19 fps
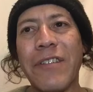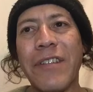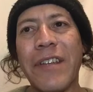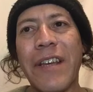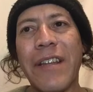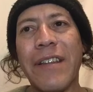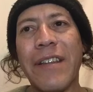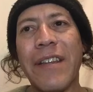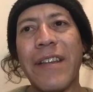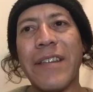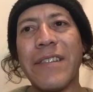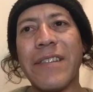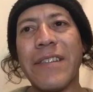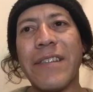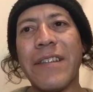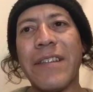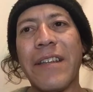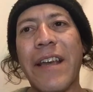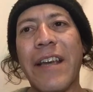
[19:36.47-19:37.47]
get this,
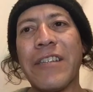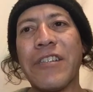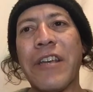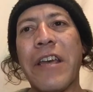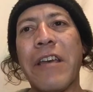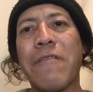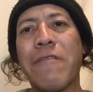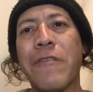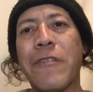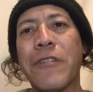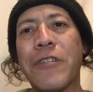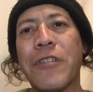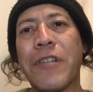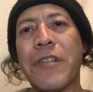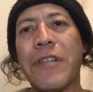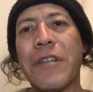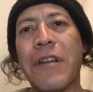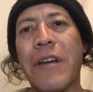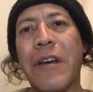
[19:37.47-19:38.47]
the Ashcan
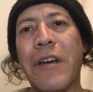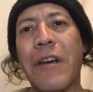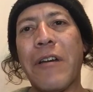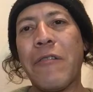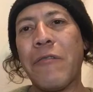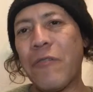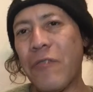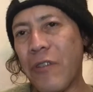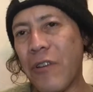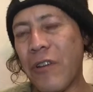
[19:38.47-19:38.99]
version of